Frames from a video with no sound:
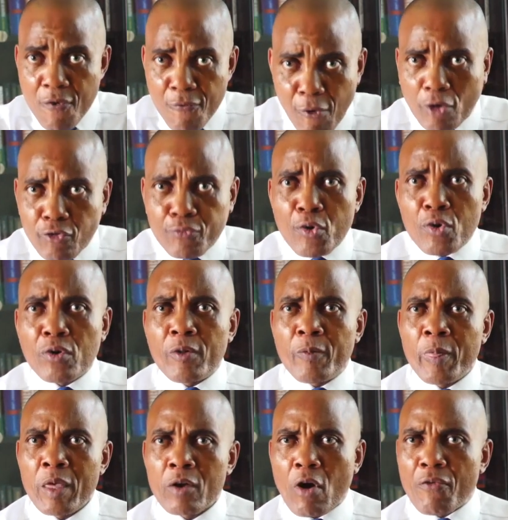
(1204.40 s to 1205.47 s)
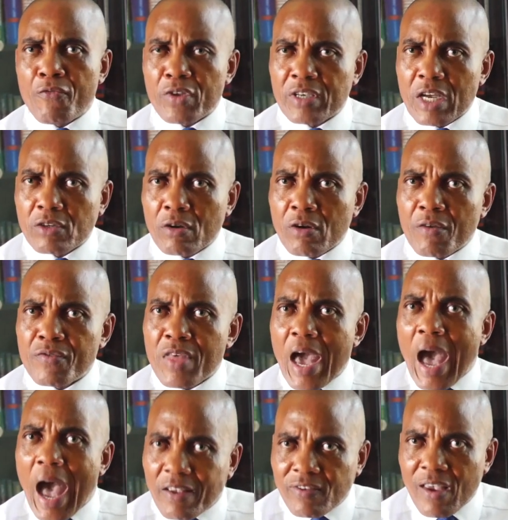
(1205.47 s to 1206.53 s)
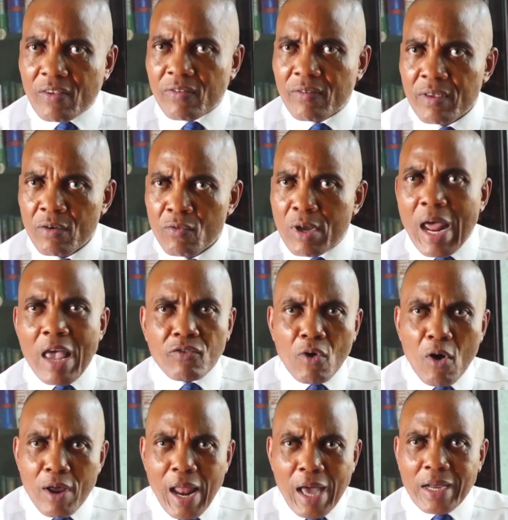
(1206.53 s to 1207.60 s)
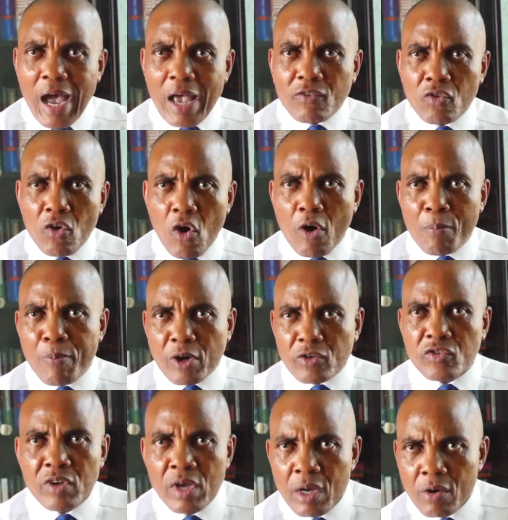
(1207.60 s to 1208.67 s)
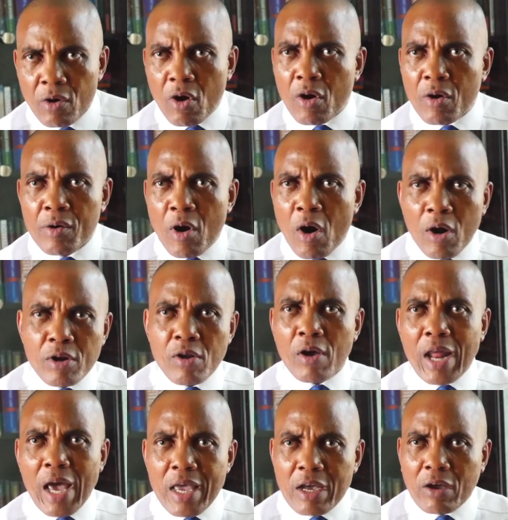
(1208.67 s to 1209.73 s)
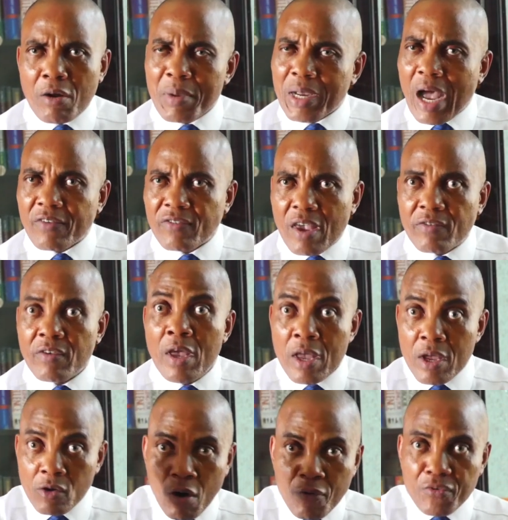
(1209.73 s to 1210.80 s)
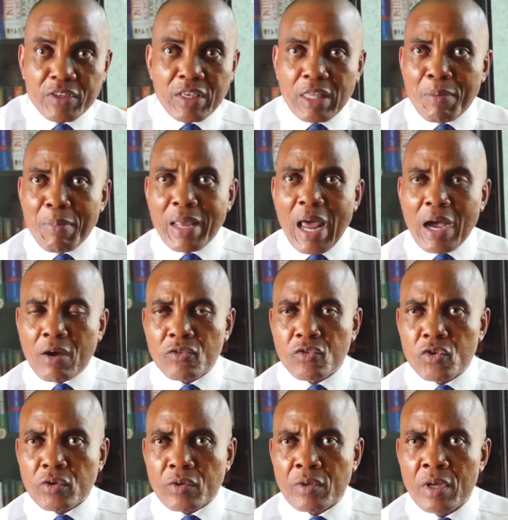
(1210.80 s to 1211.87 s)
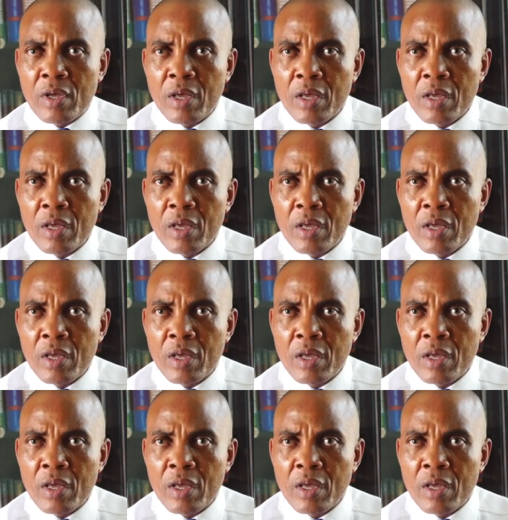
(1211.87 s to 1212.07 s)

forceful confiscation of their assets, whether it's oil and gas or ports or all the other economic assets confiscated by that constitution.